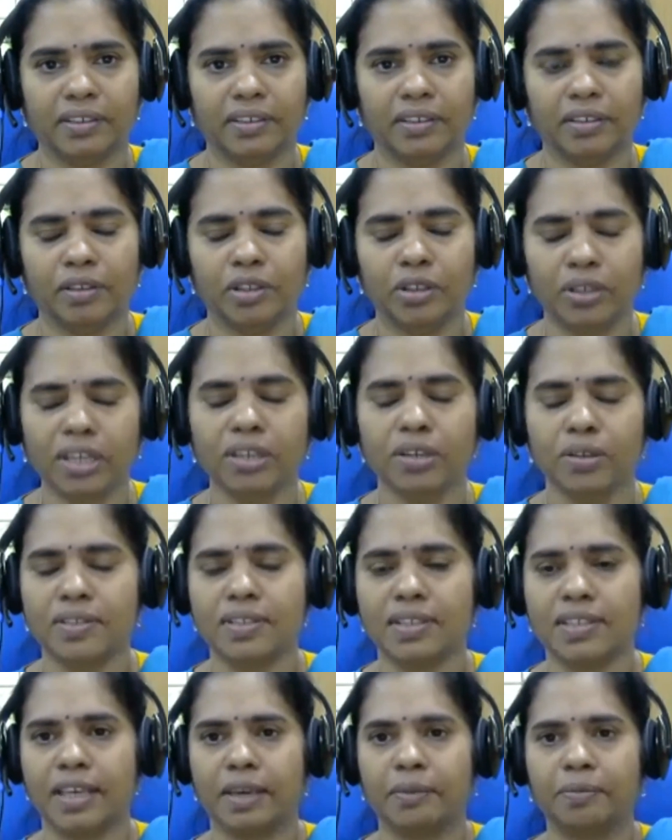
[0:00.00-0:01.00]
you can use the
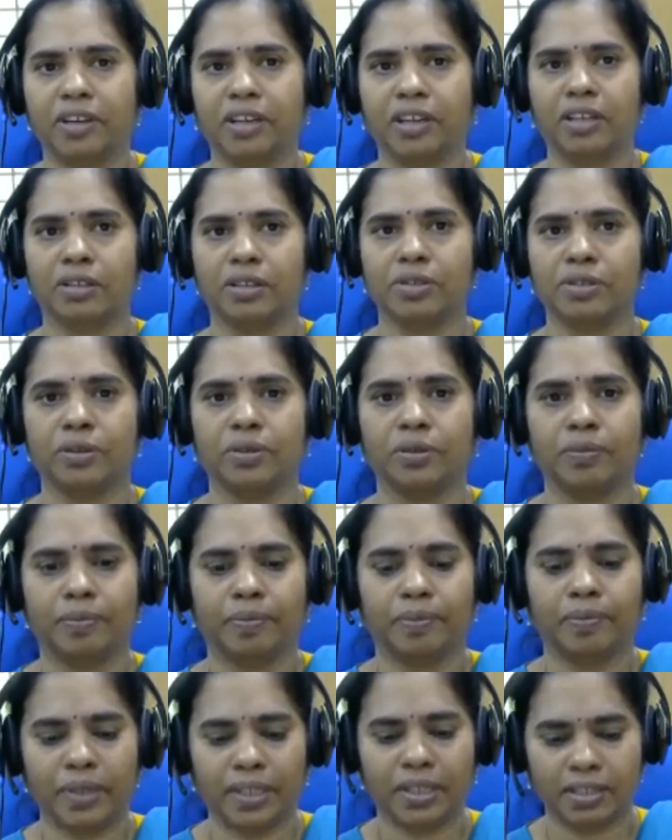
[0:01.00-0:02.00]
same one also
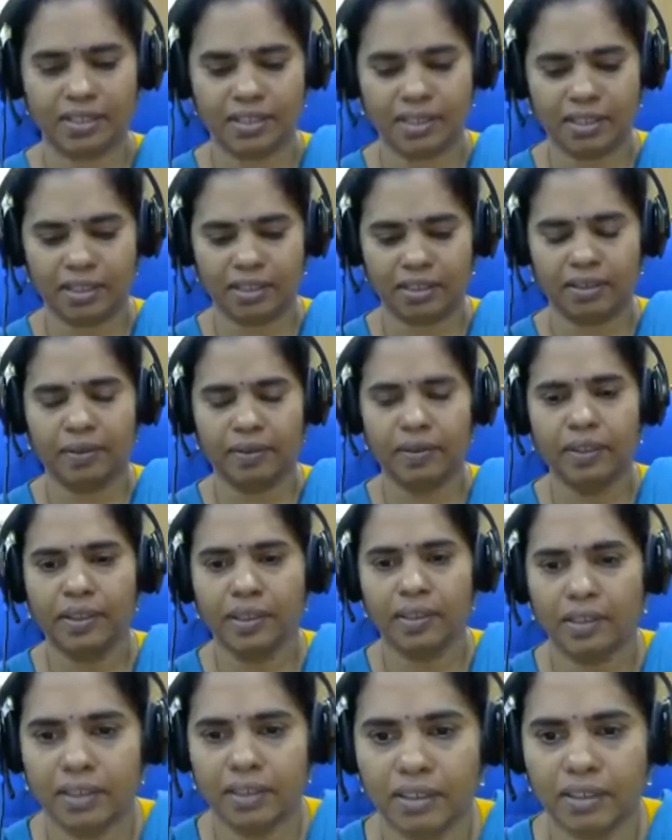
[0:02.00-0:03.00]
because the
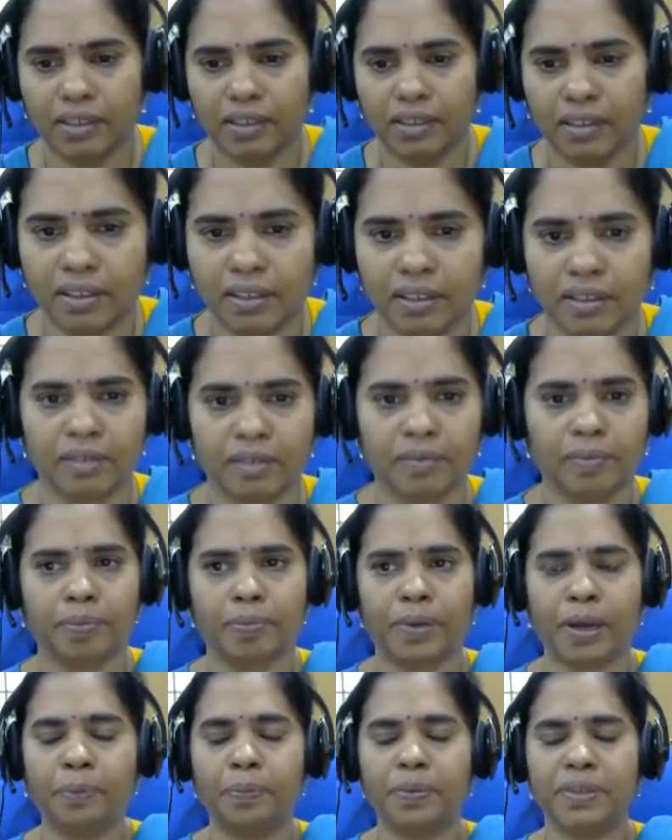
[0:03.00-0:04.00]
uh,
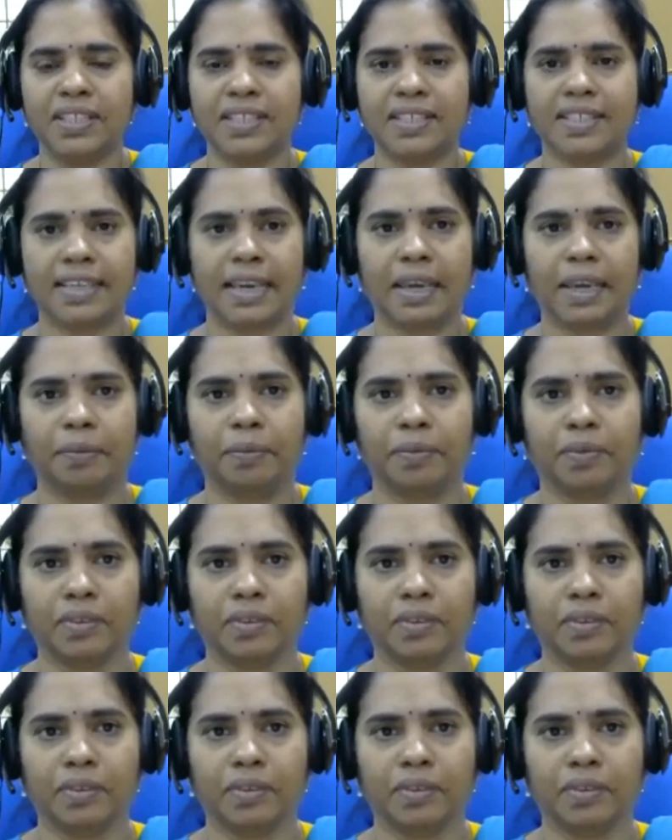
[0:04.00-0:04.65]
purpose is same